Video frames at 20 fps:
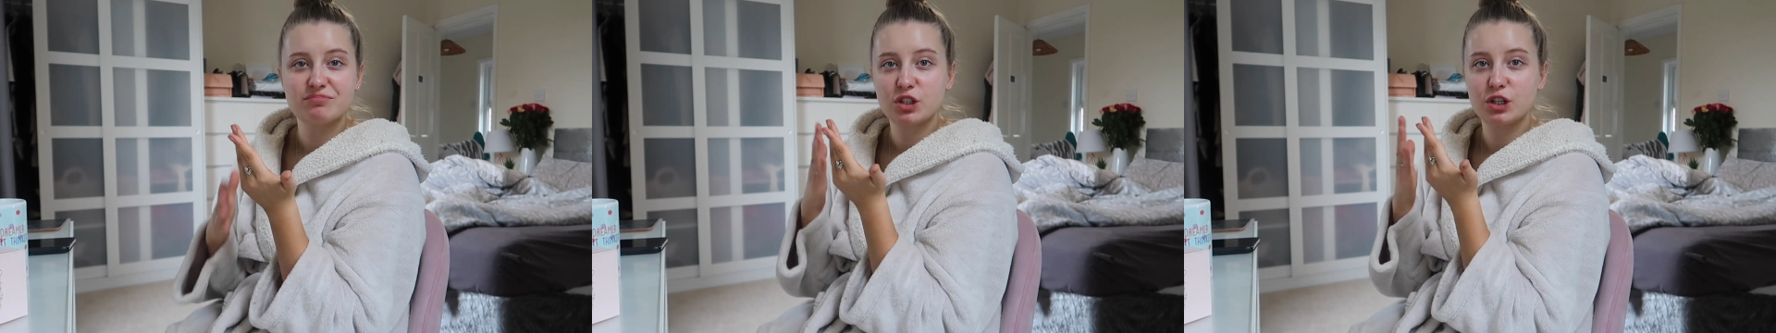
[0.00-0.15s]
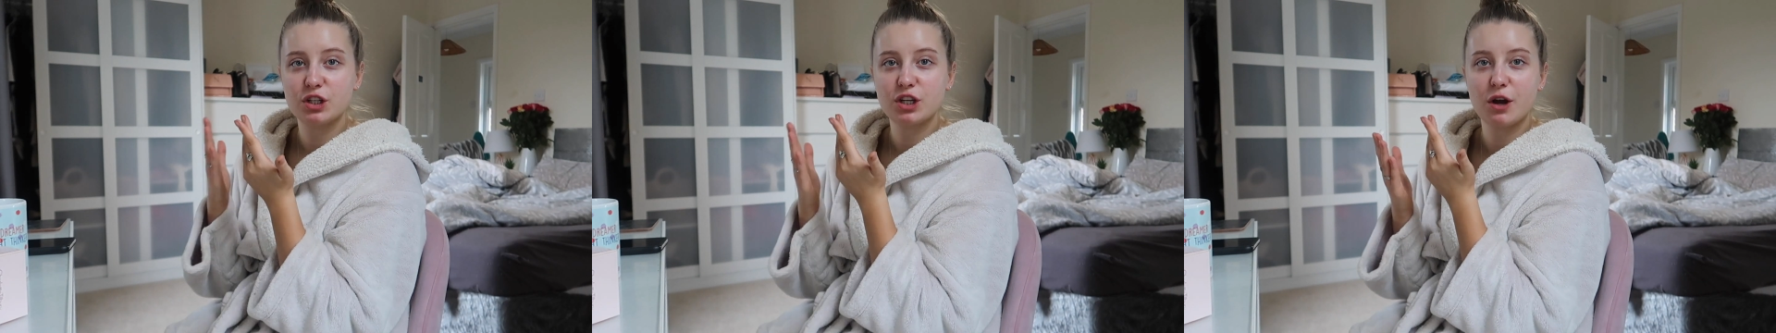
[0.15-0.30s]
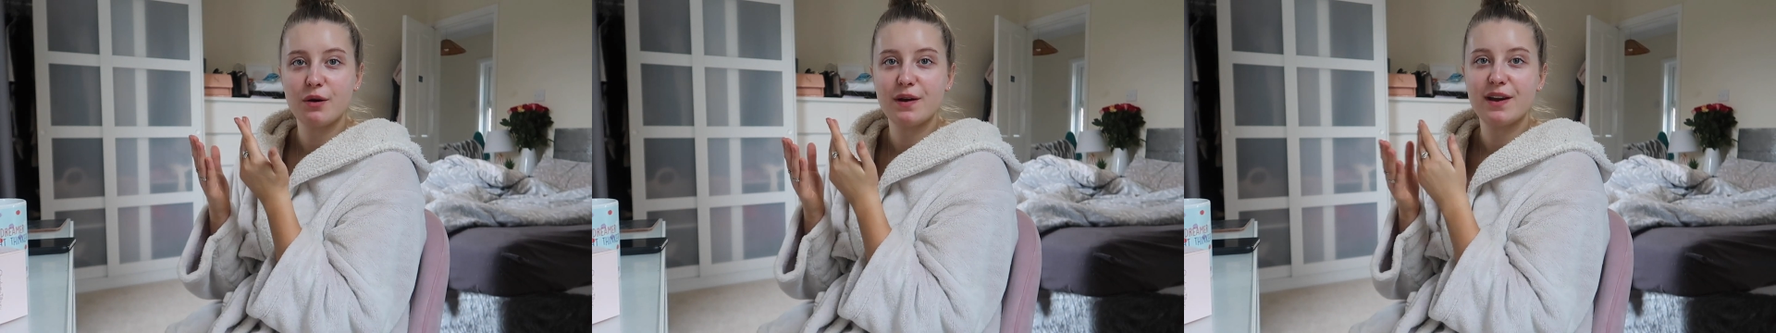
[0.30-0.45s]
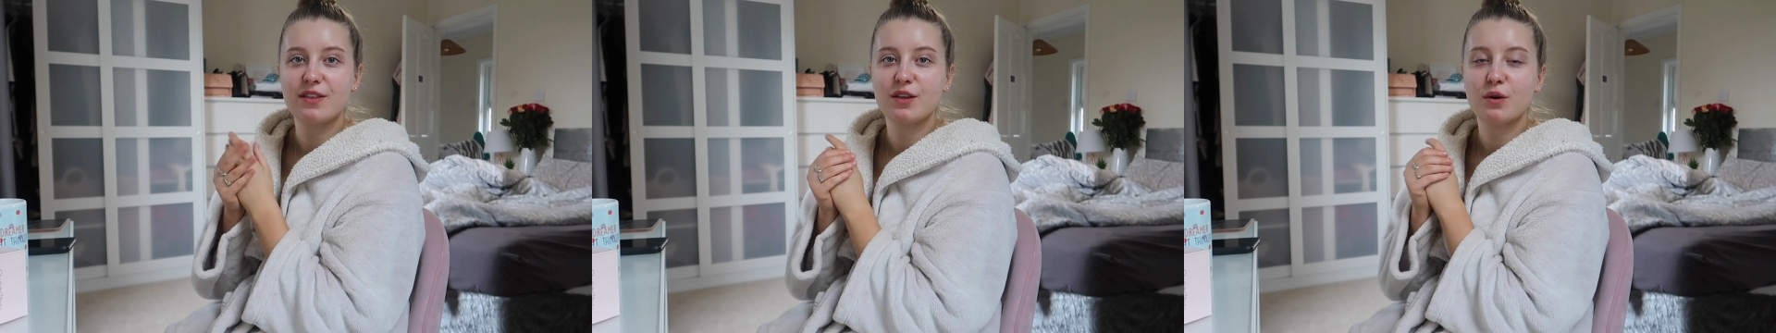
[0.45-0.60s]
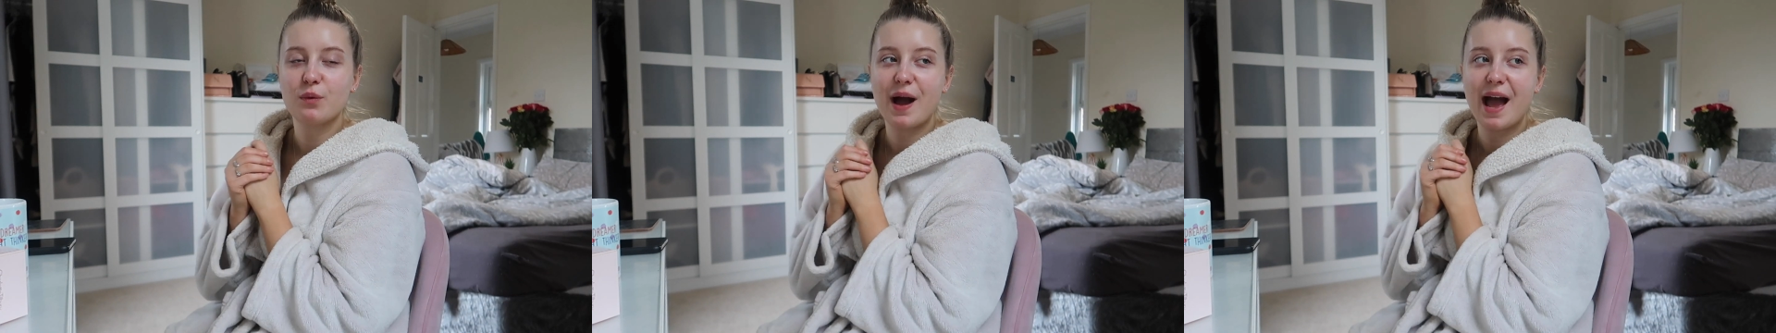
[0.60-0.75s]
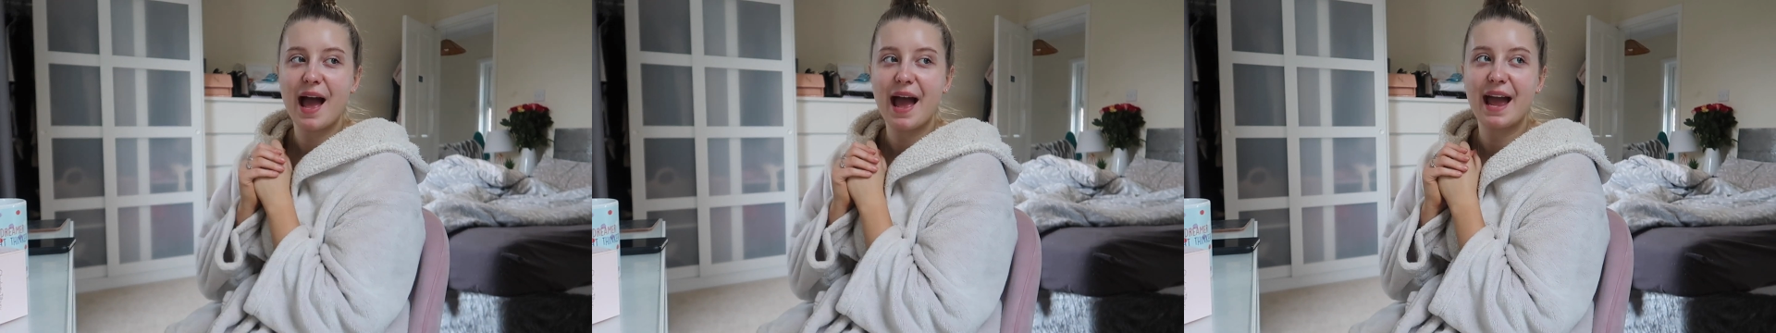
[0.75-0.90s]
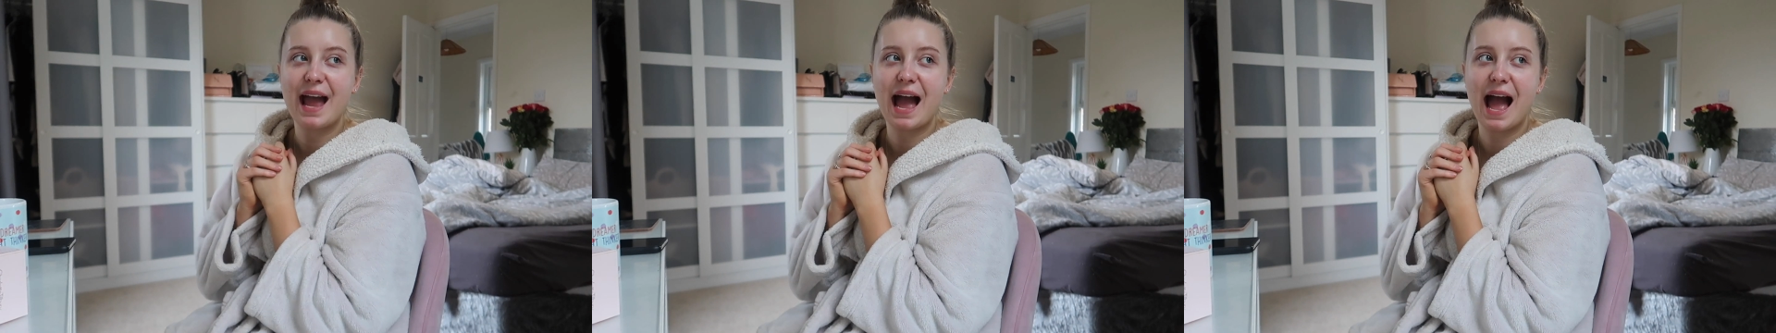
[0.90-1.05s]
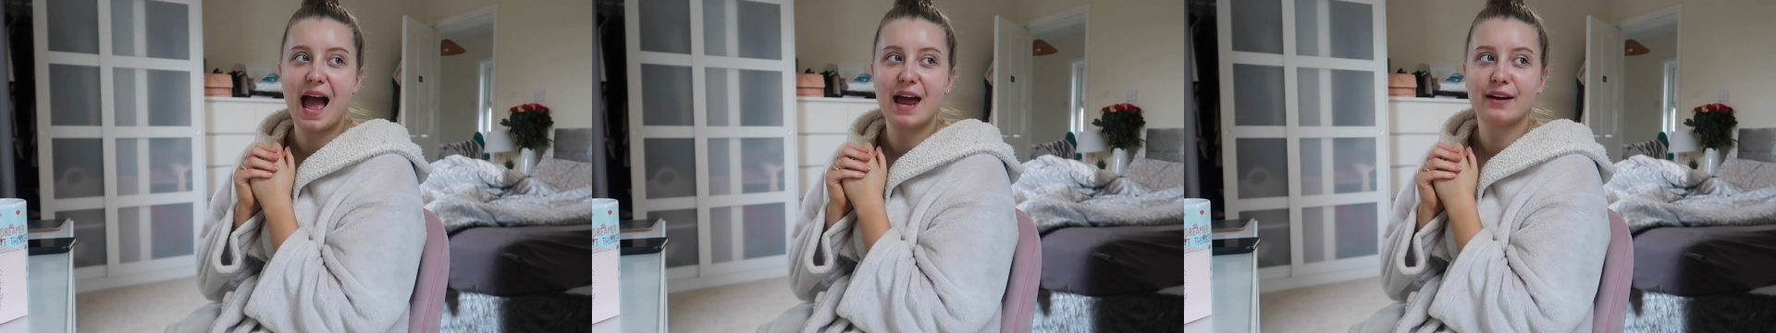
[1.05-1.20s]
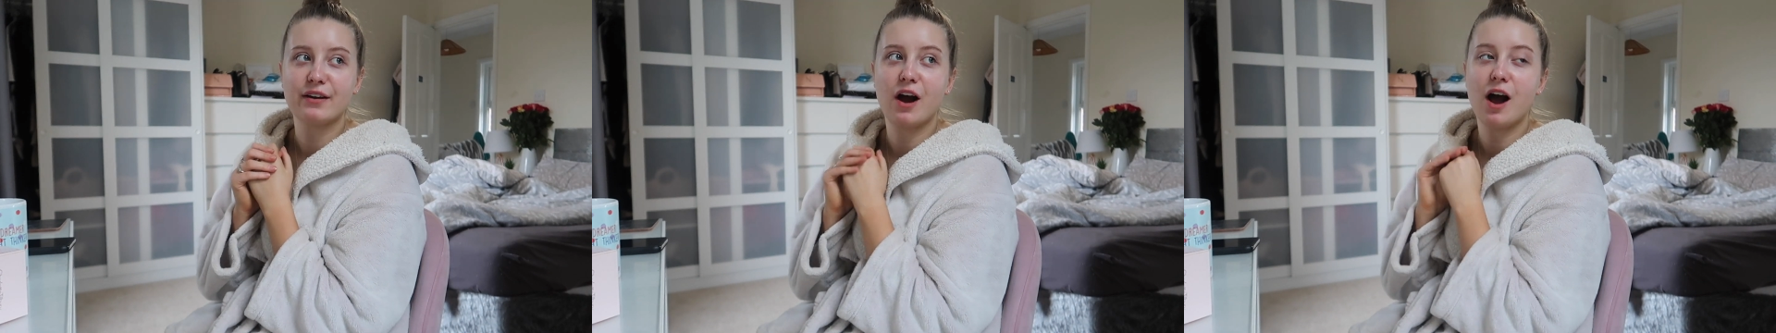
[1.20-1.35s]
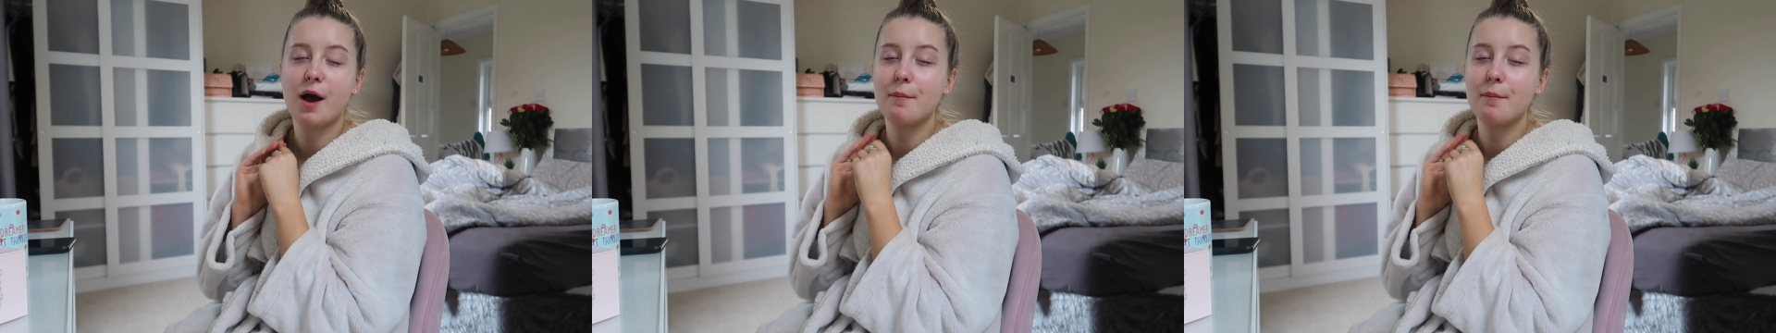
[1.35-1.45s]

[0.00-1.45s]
Could go either way and